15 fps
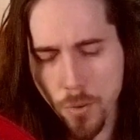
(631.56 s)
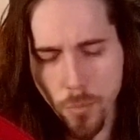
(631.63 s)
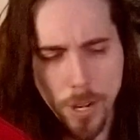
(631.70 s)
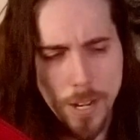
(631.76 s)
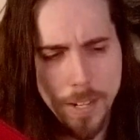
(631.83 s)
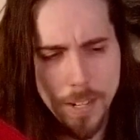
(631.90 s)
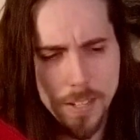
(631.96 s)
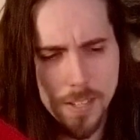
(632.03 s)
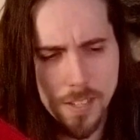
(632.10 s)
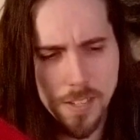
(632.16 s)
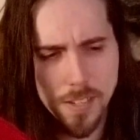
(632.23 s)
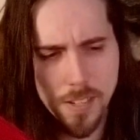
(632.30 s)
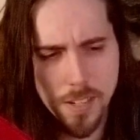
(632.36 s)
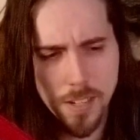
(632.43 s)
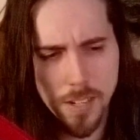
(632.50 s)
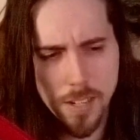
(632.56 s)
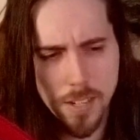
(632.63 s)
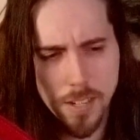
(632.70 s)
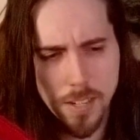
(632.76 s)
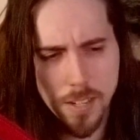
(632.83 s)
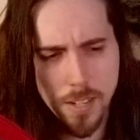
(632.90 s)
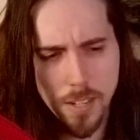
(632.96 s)
Radiance
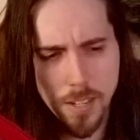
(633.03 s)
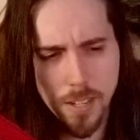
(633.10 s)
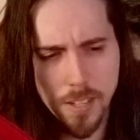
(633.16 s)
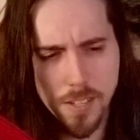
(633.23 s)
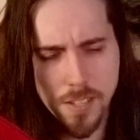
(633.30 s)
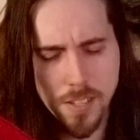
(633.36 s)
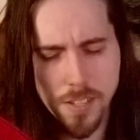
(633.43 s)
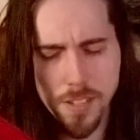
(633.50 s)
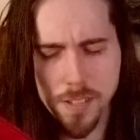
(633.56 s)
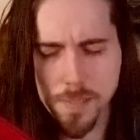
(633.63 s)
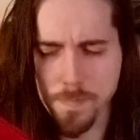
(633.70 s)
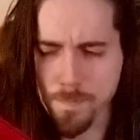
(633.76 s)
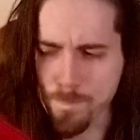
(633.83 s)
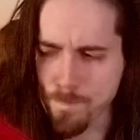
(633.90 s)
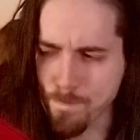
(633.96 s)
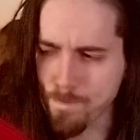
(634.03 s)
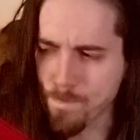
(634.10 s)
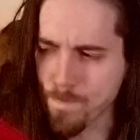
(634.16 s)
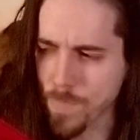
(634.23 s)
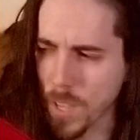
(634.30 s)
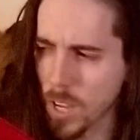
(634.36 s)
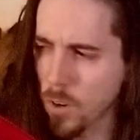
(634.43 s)
is...
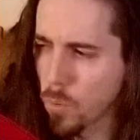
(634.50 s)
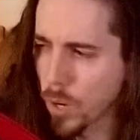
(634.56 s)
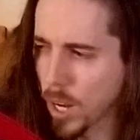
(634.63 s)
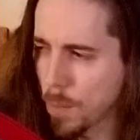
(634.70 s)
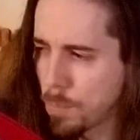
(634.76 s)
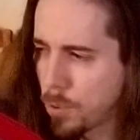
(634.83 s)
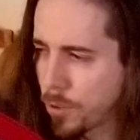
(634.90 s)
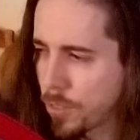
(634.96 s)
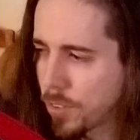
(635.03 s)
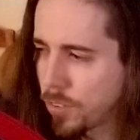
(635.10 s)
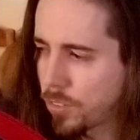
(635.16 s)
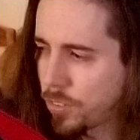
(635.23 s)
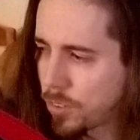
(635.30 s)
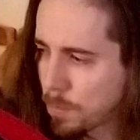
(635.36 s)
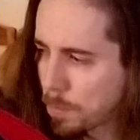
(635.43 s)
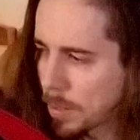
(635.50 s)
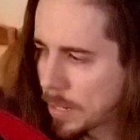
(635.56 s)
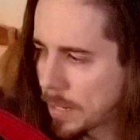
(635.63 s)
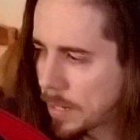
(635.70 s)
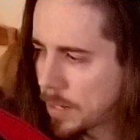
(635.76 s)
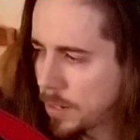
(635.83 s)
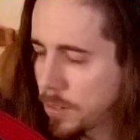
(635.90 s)
how would I put this
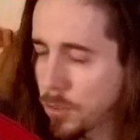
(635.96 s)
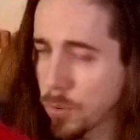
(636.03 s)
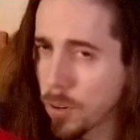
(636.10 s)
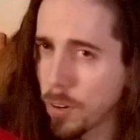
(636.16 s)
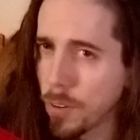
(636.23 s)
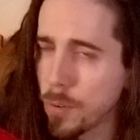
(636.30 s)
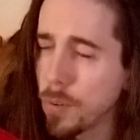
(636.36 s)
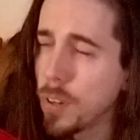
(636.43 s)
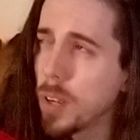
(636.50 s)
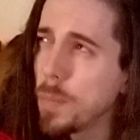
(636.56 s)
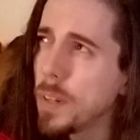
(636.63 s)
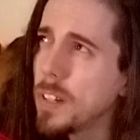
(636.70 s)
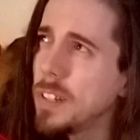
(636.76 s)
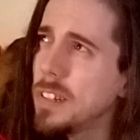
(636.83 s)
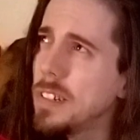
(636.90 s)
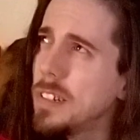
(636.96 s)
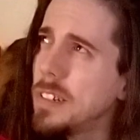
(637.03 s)
simply? You are a newcomer.